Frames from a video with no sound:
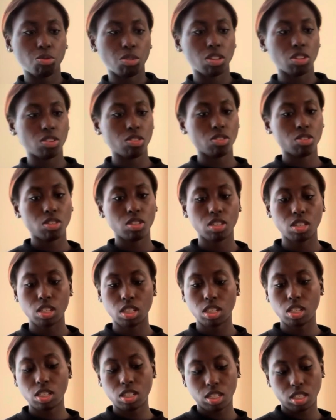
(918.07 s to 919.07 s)
others
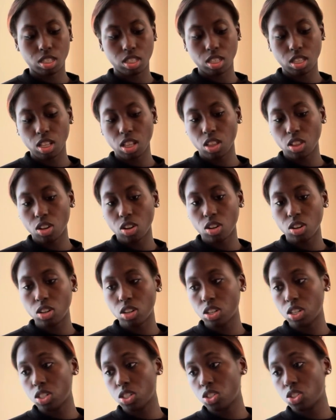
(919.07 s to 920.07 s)
and this is a
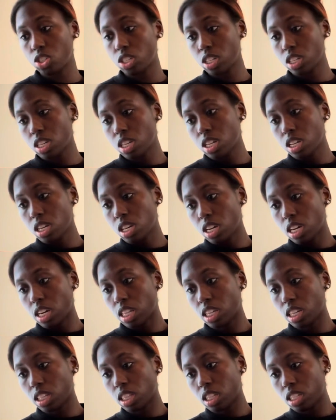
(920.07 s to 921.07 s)
large I
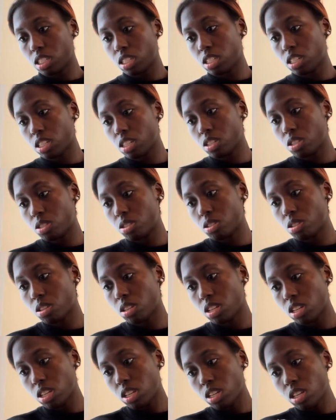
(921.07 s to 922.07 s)
think this is
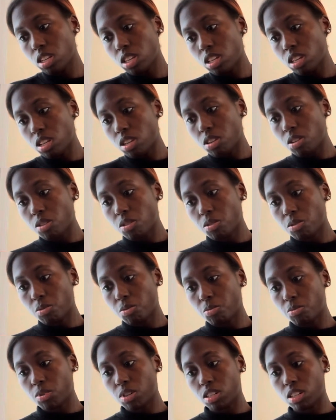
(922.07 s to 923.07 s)

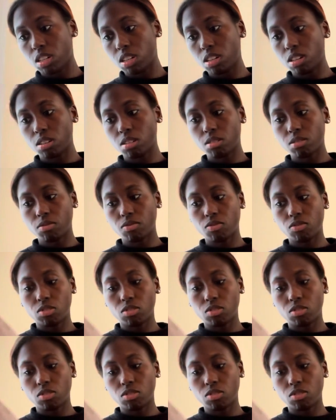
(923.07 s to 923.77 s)
one of